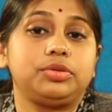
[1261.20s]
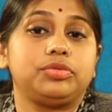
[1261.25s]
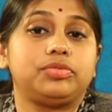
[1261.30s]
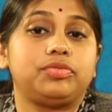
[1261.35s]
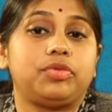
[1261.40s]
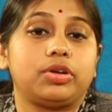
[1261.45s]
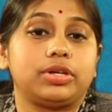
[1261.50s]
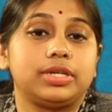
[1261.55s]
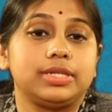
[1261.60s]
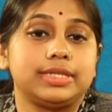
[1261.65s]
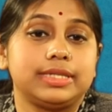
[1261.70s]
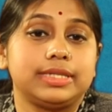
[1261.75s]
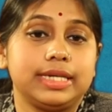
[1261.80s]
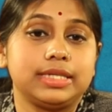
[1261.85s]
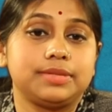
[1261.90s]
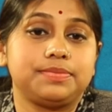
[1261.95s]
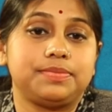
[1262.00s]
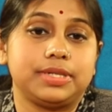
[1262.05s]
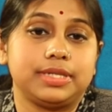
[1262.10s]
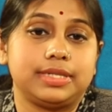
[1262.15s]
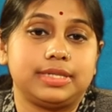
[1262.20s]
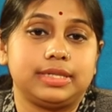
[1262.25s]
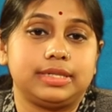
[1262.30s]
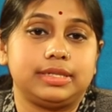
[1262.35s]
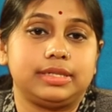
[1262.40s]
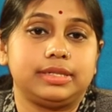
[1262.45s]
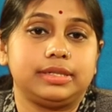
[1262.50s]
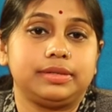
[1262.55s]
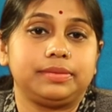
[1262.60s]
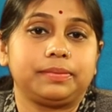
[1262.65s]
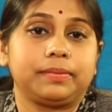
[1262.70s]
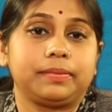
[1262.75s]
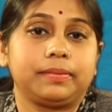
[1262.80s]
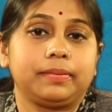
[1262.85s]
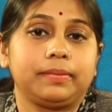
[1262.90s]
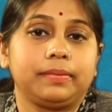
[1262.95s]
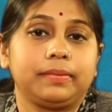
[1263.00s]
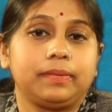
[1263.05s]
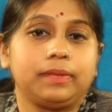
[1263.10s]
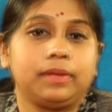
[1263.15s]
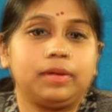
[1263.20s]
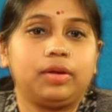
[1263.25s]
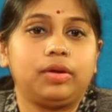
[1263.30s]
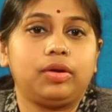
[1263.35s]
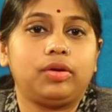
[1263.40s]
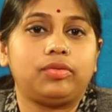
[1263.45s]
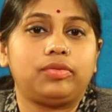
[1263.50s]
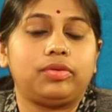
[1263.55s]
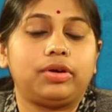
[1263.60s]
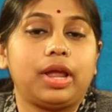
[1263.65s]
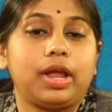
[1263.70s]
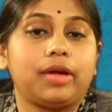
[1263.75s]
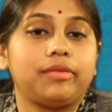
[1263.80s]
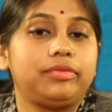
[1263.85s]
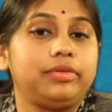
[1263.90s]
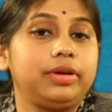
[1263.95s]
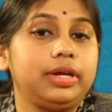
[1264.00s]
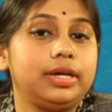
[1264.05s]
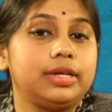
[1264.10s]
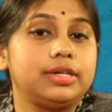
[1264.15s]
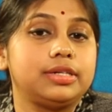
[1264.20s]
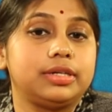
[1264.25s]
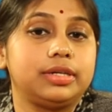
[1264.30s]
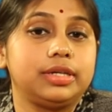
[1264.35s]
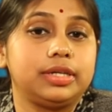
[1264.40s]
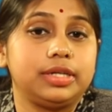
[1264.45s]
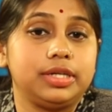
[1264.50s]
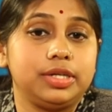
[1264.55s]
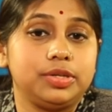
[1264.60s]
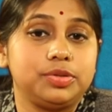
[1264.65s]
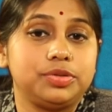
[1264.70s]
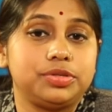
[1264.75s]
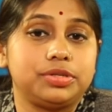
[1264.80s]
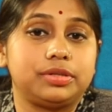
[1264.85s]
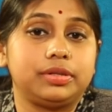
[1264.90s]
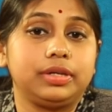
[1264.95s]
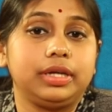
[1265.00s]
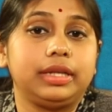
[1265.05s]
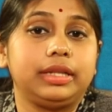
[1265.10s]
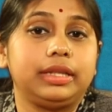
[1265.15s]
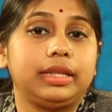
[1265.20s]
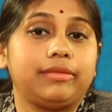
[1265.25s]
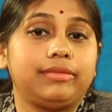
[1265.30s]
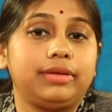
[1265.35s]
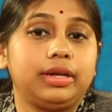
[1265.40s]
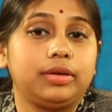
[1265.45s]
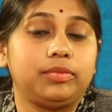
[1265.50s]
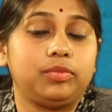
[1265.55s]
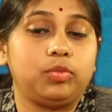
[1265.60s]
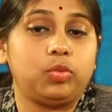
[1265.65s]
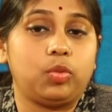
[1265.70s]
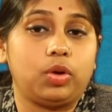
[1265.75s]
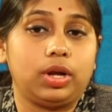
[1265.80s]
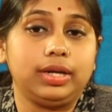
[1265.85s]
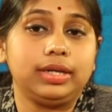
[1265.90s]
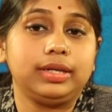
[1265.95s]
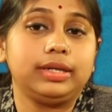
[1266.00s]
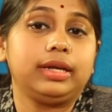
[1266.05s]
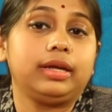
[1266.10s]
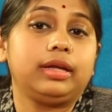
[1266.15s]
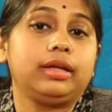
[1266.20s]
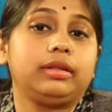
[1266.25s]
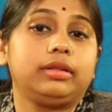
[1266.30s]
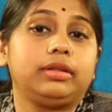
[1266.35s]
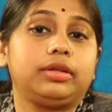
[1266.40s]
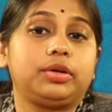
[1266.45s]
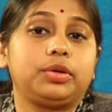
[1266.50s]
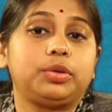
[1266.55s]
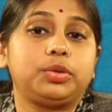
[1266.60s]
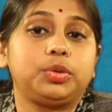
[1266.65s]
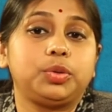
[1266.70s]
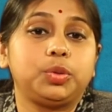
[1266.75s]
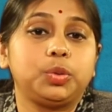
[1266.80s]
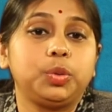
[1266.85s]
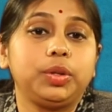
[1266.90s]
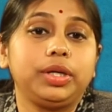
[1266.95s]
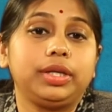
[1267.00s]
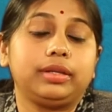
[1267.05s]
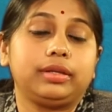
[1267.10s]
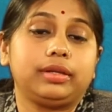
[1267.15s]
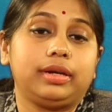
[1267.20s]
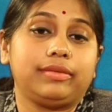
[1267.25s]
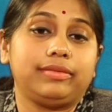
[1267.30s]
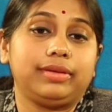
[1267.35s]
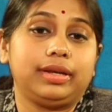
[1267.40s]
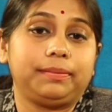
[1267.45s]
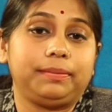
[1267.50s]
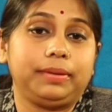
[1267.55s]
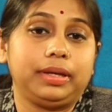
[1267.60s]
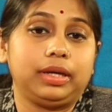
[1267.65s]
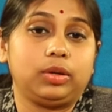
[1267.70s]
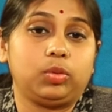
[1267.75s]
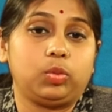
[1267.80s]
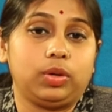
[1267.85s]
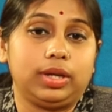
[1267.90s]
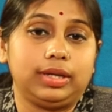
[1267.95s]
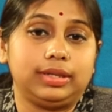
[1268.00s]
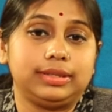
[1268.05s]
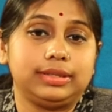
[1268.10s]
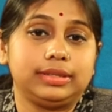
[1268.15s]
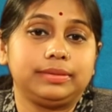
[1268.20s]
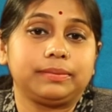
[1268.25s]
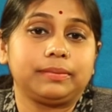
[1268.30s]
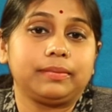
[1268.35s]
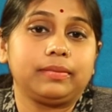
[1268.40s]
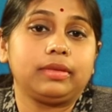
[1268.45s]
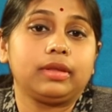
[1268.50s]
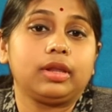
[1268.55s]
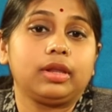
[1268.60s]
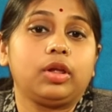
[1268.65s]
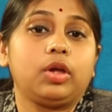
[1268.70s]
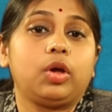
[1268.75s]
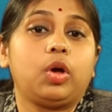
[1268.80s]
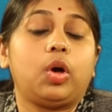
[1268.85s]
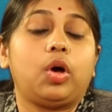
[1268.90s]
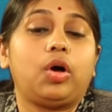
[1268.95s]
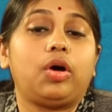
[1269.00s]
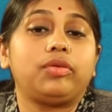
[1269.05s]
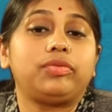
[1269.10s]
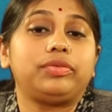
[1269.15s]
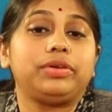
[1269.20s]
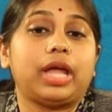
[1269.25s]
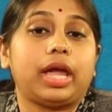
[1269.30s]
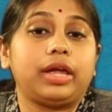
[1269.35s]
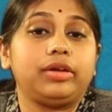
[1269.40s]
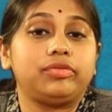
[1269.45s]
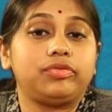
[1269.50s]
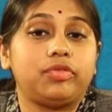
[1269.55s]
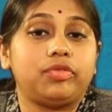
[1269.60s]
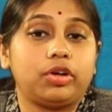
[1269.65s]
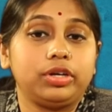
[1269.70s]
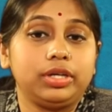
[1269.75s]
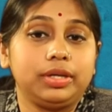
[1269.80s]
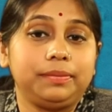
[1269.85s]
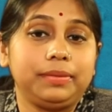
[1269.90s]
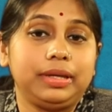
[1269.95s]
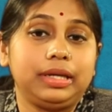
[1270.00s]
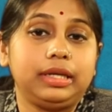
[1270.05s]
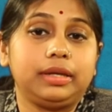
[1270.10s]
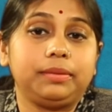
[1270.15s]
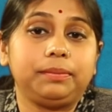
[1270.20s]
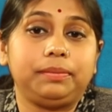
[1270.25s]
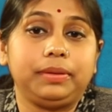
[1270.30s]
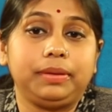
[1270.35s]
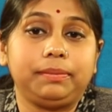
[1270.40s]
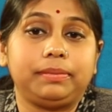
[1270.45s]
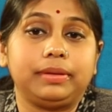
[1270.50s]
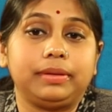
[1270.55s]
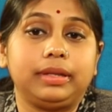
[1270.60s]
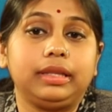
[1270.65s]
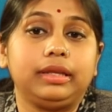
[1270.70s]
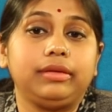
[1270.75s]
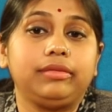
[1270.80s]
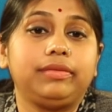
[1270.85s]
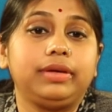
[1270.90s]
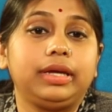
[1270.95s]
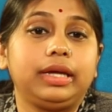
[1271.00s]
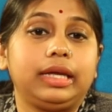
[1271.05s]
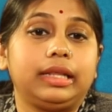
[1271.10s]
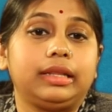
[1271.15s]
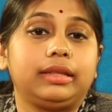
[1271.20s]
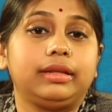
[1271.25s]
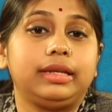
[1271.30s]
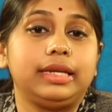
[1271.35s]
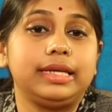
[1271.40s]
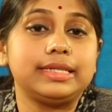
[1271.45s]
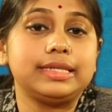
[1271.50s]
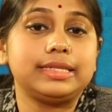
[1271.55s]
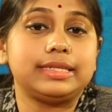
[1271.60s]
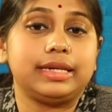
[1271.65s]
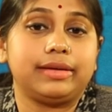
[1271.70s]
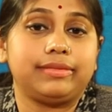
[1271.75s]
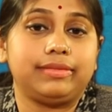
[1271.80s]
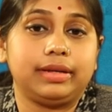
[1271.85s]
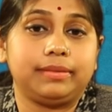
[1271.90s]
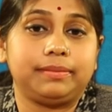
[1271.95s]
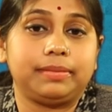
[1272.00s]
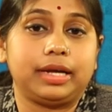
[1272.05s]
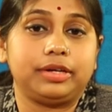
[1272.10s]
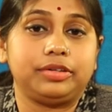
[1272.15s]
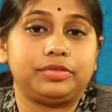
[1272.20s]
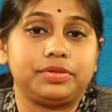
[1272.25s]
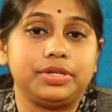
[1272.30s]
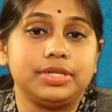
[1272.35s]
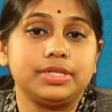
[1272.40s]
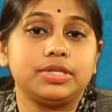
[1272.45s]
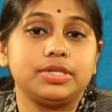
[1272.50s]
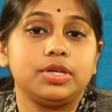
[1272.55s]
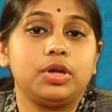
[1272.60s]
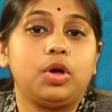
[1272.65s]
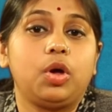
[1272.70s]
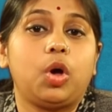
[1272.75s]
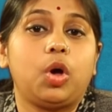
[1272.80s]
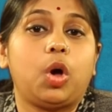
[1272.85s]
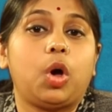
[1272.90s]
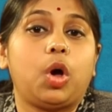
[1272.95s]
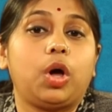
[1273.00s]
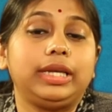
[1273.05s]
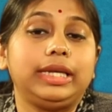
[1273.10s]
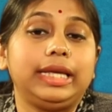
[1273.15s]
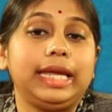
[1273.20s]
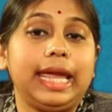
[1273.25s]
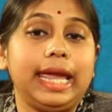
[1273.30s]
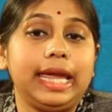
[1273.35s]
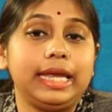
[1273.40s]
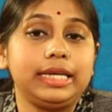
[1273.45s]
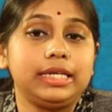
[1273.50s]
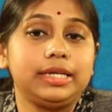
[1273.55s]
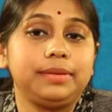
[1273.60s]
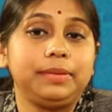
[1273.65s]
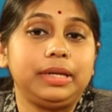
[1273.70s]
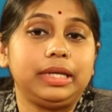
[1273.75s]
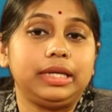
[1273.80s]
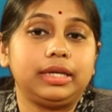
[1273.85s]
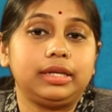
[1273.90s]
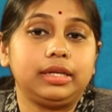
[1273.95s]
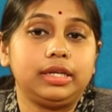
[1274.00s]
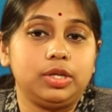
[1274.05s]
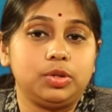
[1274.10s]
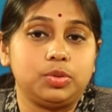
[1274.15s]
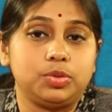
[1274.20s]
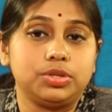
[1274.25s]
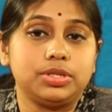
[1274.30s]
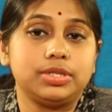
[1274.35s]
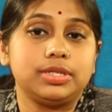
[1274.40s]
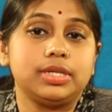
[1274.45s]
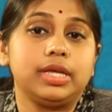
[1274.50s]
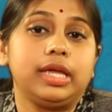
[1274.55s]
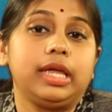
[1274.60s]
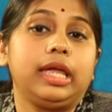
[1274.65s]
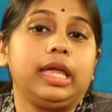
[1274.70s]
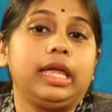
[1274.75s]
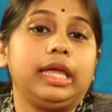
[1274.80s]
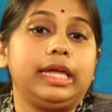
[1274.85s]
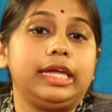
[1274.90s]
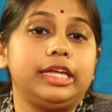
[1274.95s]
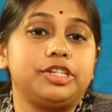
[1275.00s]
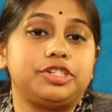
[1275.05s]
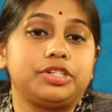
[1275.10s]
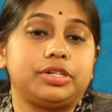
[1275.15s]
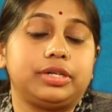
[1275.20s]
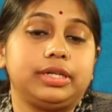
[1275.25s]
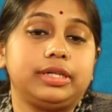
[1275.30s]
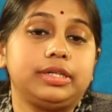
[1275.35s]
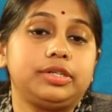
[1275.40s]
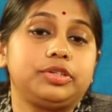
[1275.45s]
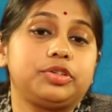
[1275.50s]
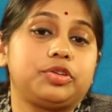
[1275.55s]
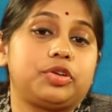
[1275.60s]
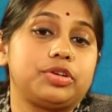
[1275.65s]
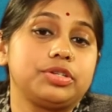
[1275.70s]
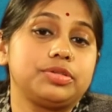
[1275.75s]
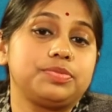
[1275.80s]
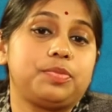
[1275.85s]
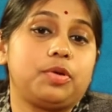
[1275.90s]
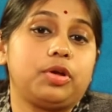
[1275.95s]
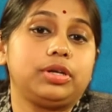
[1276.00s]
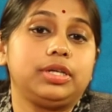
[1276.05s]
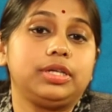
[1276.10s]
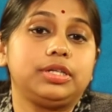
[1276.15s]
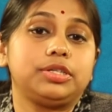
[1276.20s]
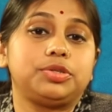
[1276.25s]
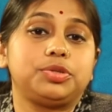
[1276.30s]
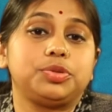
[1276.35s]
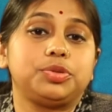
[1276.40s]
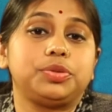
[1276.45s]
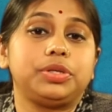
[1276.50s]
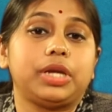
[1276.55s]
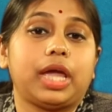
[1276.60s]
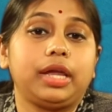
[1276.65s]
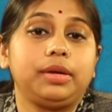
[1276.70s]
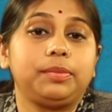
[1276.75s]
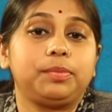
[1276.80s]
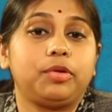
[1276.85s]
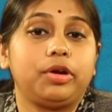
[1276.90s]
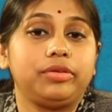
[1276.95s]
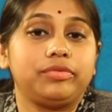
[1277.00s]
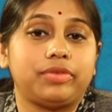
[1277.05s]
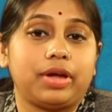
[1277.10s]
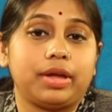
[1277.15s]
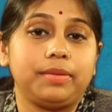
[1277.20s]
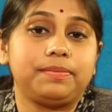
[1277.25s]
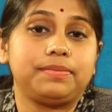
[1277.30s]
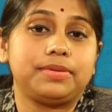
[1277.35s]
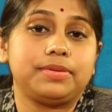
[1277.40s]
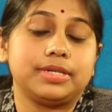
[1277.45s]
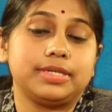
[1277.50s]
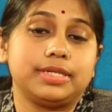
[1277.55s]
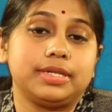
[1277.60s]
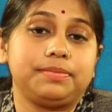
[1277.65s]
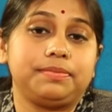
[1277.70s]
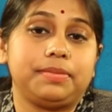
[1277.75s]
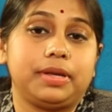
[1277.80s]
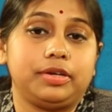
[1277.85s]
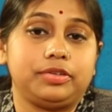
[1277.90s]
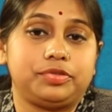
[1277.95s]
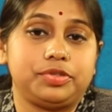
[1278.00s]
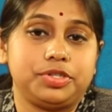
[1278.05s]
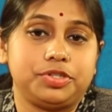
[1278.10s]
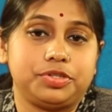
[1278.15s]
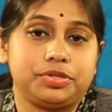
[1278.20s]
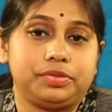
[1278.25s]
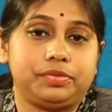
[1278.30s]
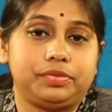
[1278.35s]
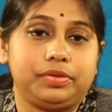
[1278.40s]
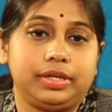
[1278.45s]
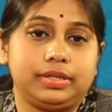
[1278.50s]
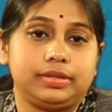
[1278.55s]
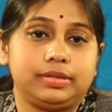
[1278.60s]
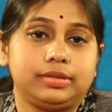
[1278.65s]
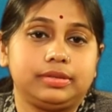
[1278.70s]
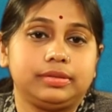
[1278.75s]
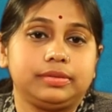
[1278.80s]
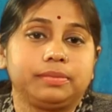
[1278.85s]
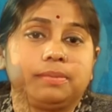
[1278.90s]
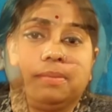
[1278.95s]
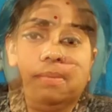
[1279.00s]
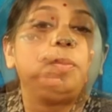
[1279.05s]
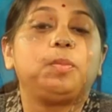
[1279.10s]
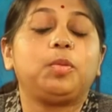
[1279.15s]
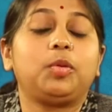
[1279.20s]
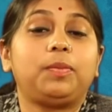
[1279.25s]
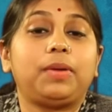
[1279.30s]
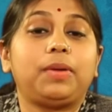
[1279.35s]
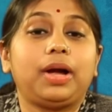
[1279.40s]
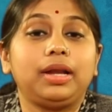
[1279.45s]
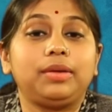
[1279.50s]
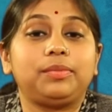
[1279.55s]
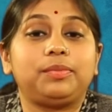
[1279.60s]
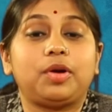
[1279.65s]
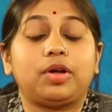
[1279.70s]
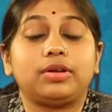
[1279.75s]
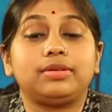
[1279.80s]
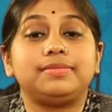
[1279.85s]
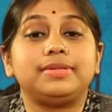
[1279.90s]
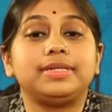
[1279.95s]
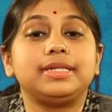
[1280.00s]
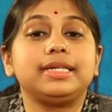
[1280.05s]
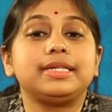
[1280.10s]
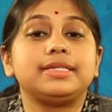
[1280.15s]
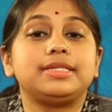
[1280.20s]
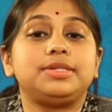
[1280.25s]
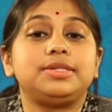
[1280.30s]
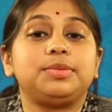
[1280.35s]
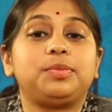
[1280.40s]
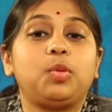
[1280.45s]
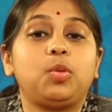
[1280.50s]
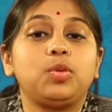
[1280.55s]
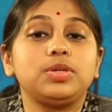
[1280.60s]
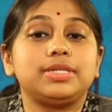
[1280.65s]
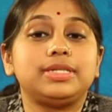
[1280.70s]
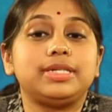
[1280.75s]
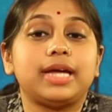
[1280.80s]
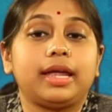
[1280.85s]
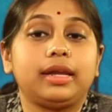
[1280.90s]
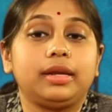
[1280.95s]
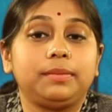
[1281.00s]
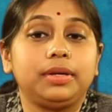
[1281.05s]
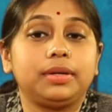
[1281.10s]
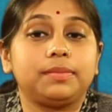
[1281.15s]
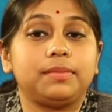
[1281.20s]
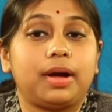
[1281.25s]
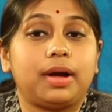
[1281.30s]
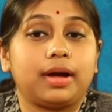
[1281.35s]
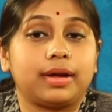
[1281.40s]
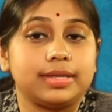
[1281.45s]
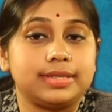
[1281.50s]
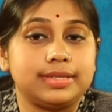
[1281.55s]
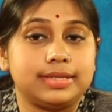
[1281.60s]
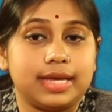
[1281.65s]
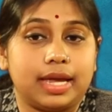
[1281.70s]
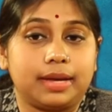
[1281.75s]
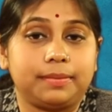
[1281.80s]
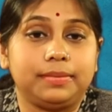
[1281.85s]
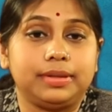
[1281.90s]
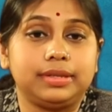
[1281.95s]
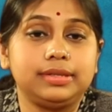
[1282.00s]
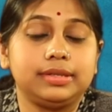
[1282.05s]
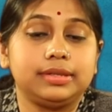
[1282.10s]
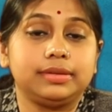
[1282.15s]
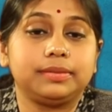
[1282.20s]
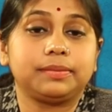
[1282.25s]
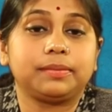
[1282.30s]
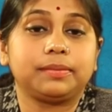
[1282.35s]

to 46%. For every internet user in developed world, there are 2 in the developing world. Of 940 million people living in the least developed countries, only 80 million use internet, corresponding to 9.5% penetration rate. Mobile broadband is the most dynamic market segment.